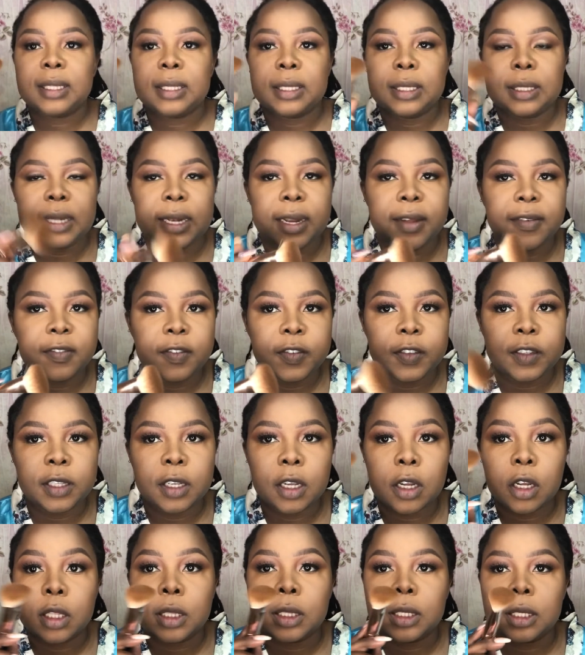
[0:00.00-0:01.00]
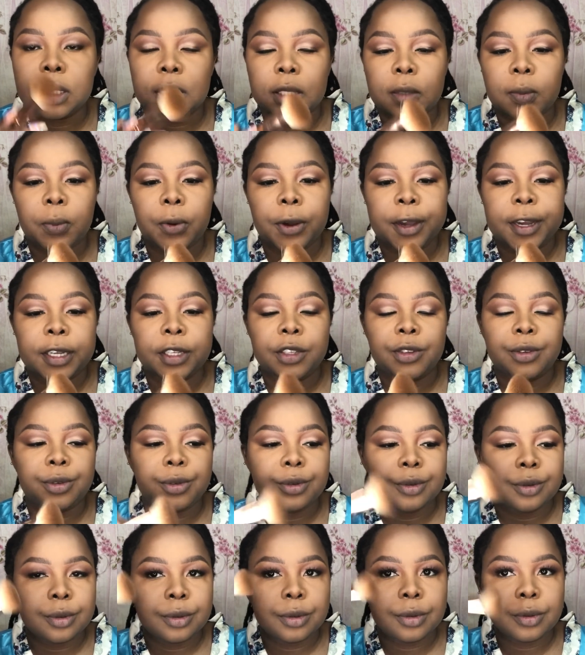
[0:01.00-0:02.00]
is left on this brush
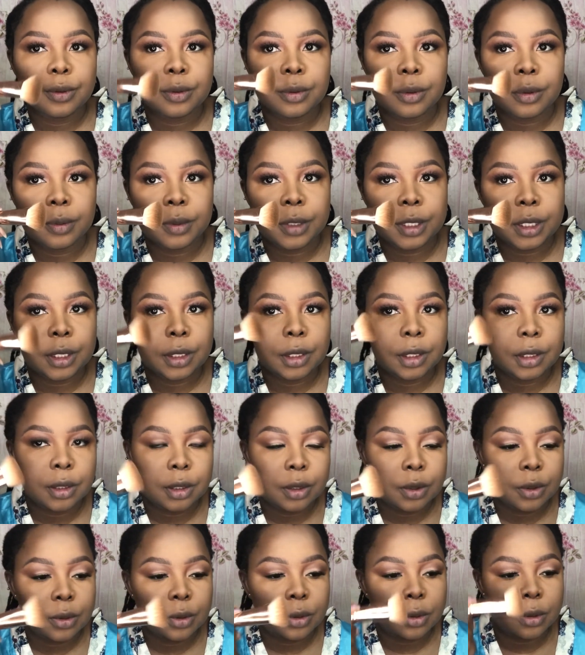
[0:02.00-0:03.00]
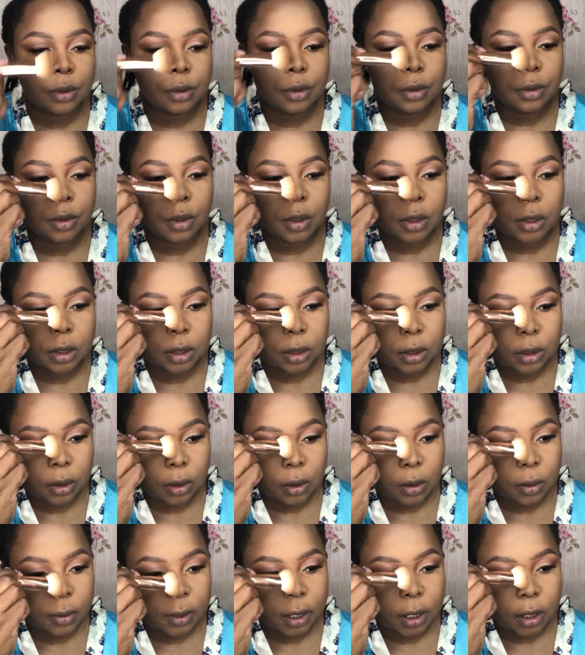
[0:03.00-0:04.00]
will be used to contour
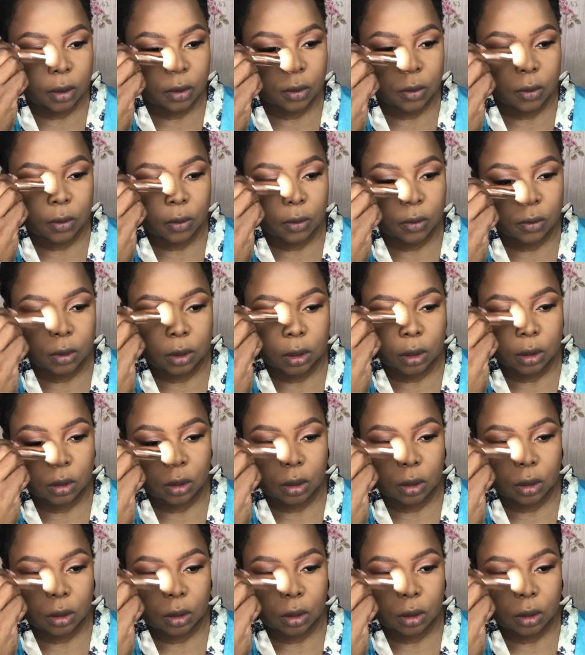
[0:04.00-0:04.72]
my nose,